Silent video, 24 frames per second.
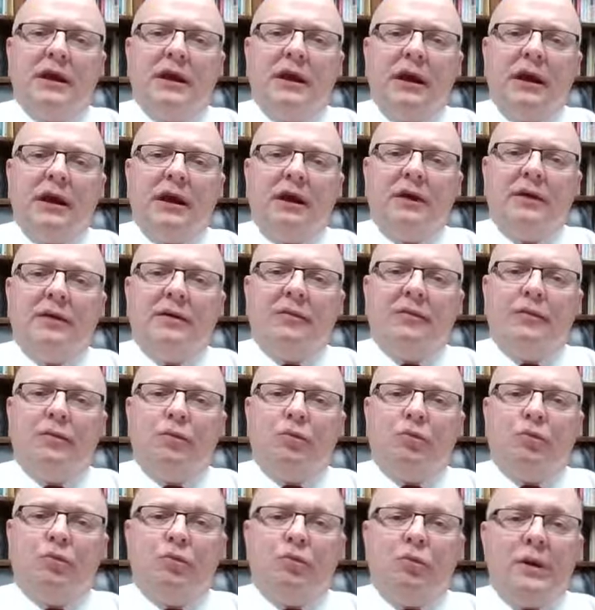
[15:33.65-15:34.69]
Uh,
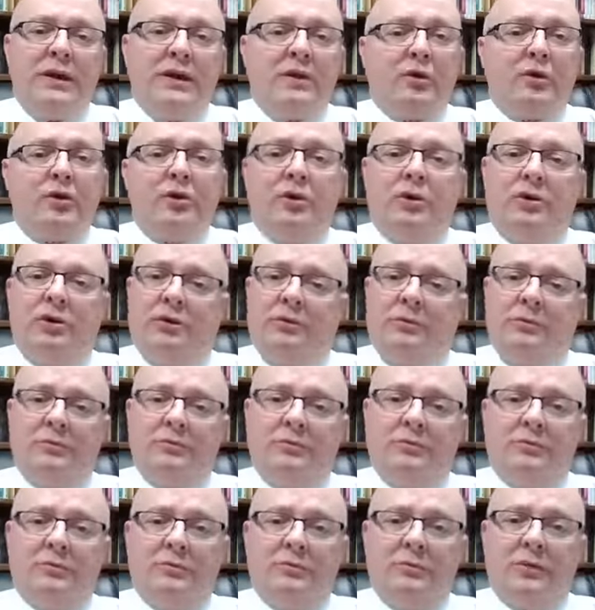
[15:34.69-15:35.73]
we could
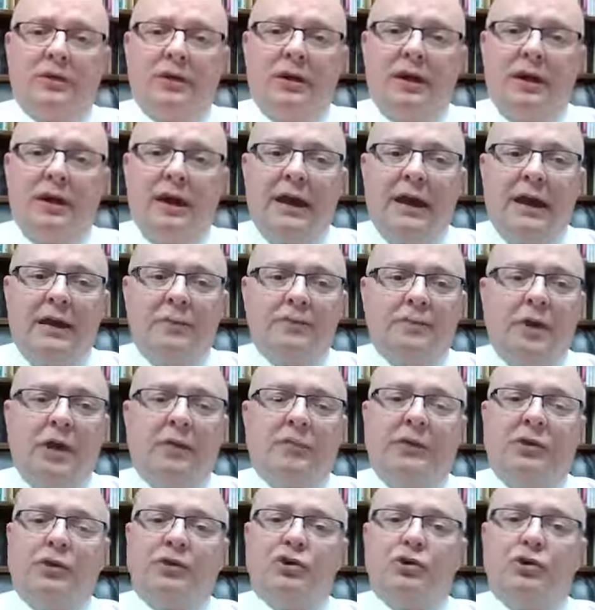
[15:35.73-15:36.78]
and
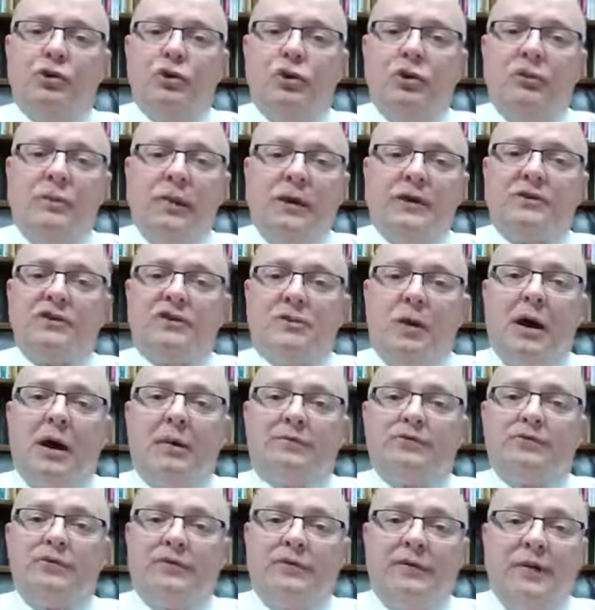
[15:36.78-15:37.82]
probably should make some
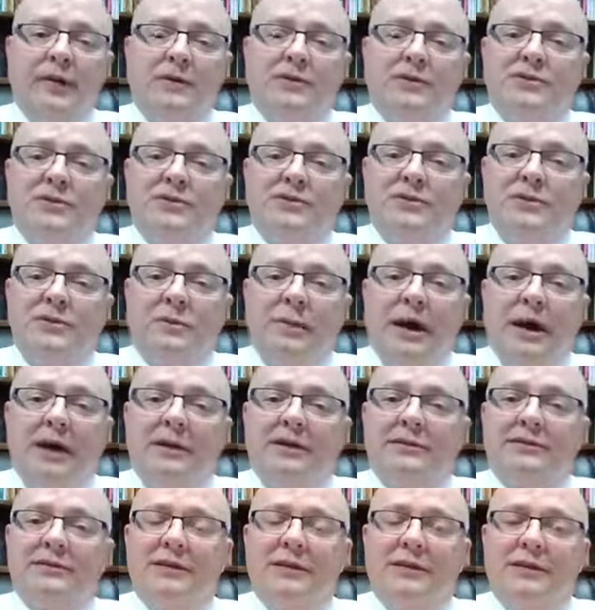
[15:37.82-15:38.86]
observations
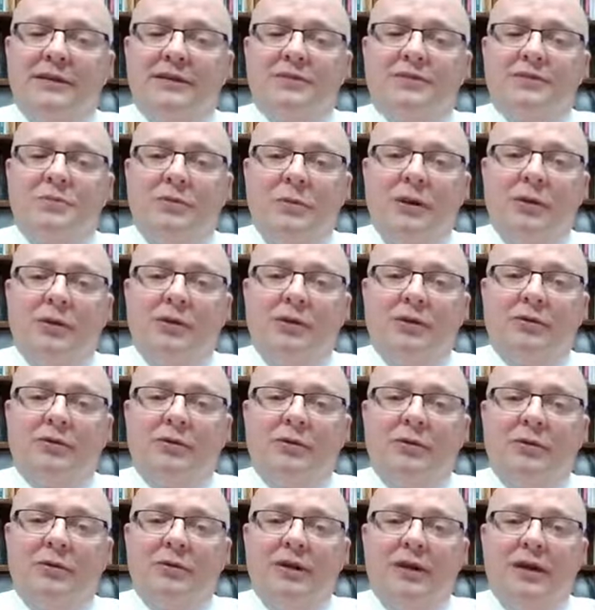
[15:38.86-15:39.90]
about this
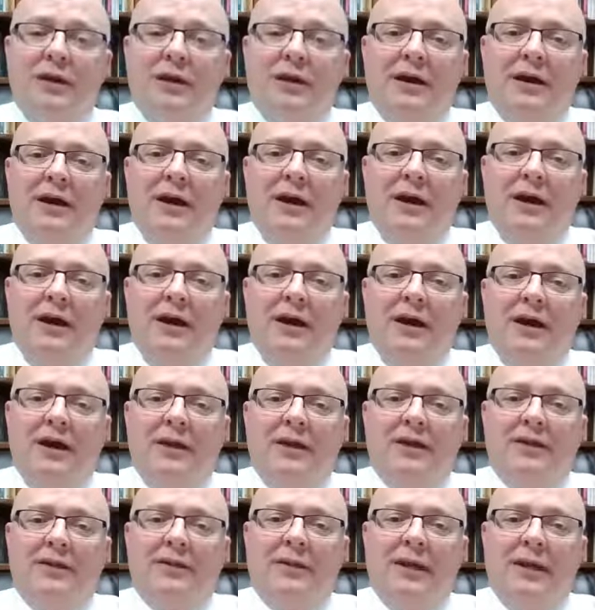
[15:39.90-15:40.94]
miracle
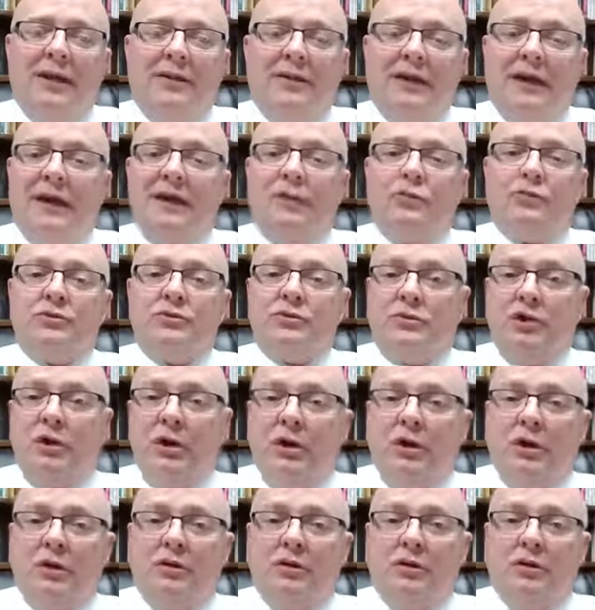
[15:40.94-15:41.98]
uh, that that it was
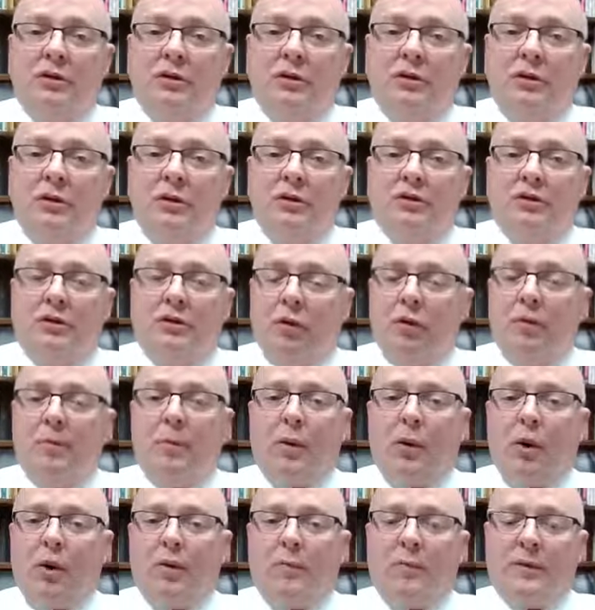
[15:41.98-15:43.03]
done for
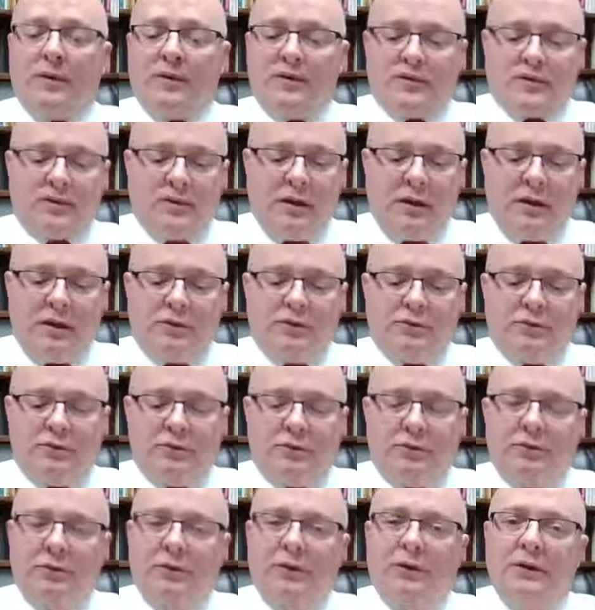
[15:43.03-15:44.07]
a purpose, not
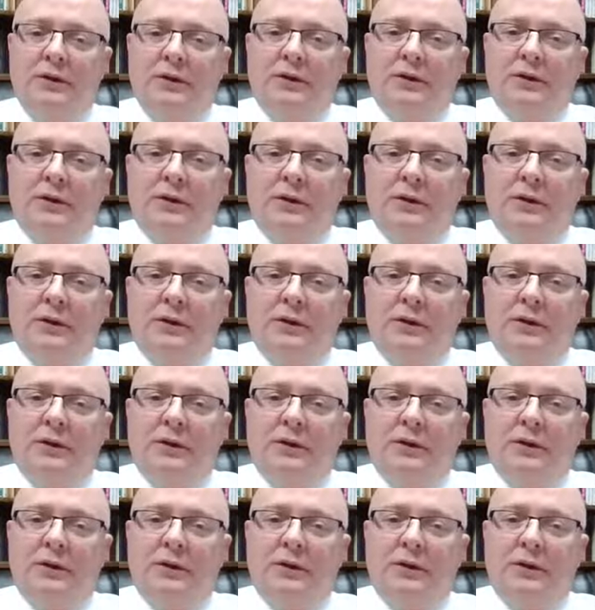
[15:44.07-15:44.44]
to